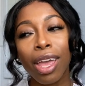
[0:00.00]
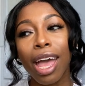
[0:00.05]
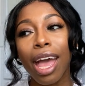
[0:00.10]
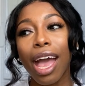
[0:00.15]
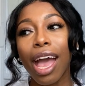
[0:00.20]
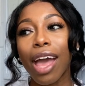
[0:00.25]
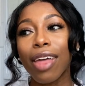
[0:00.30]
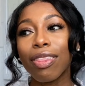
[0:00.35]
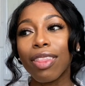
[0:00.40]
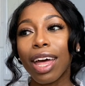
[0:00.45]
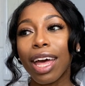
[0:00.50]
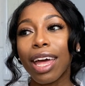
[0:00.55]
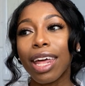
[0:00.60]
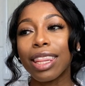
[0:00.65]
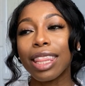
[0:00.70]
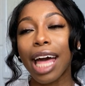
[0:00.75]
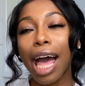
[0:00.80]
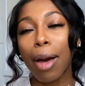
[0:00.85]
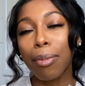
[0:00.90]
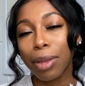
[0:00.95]
And
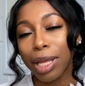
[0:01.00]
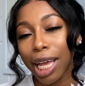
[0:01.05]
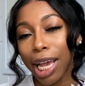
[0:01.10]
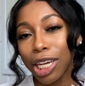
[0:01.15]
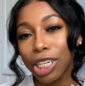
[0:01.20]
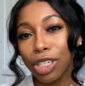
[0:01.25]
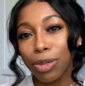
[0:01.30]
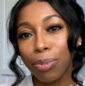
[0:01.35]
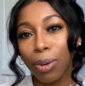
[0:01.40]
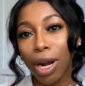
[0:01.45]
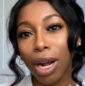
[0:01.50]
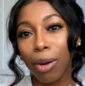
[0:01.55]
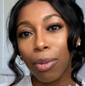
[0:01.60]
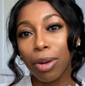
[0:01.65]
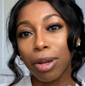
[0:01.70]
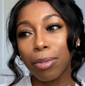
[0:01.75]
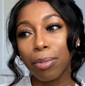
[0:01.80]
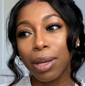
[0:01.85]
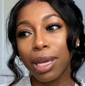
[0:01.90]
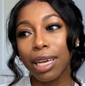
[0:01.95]
then the application part
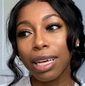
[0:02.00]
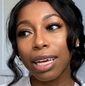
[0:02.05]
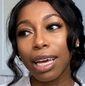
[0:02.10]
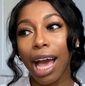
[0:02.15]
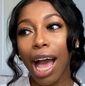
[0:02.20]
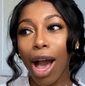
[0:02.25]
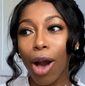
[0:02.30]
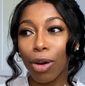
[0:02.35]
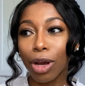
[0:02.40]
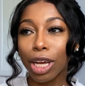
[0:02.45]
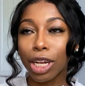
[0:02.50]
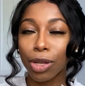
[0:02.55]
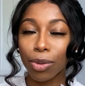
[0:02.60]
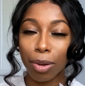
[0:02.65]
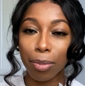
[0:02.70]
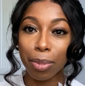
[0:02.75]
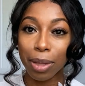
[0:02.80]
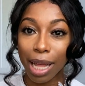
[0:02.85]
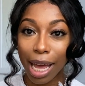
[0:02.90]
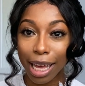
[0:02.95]
would be, how can
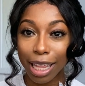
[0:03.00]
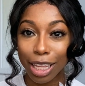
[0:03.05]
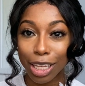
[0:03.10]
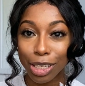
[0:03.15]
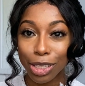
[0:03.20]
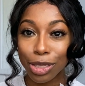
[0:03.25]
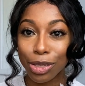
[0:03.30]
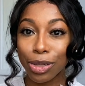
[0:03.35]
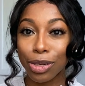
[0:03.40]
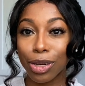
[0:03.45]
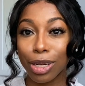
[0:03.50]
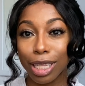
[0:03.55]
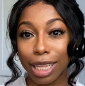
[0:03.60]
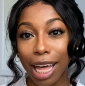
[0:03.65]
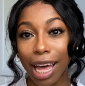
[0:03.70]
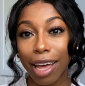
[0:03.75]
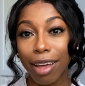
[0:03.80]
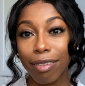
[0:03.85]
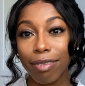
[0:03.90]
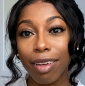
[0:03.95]
you apply this to your
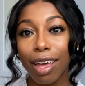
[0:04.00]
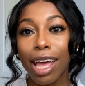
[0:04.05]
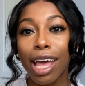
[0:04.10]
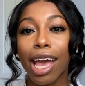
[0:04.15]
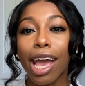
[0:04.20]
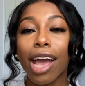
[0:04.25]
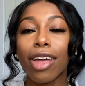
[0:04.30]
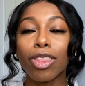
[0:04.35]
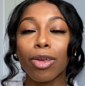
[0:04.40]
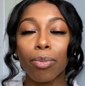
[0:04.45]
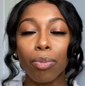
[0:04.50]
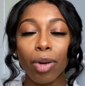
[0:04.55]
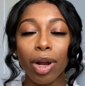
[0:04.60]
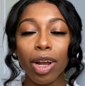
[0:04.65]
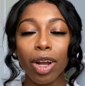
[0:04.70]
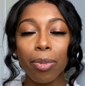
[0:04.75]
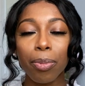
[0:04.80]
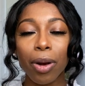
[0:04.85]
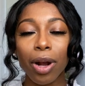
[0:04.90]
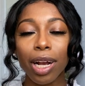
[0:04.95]
life? And the
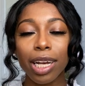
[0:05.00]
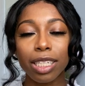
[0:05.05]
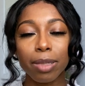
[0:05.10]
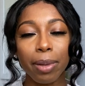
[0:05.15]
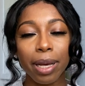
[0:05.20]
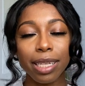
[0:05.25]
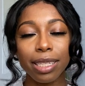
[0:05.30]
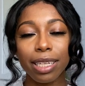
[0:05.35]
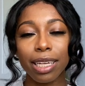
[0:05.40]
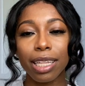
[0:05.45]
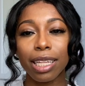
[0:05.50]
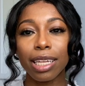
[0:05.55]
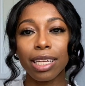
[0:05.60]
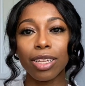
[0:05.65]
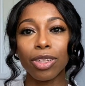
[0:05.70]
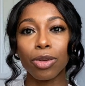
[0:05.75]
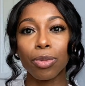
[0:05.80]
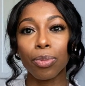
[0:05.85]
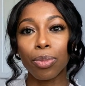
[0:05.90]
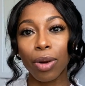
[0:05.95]
prayer part is basically
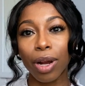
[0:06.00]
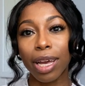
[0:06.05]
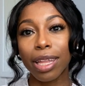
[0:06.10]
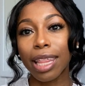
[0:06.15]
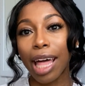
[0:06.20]
you pray the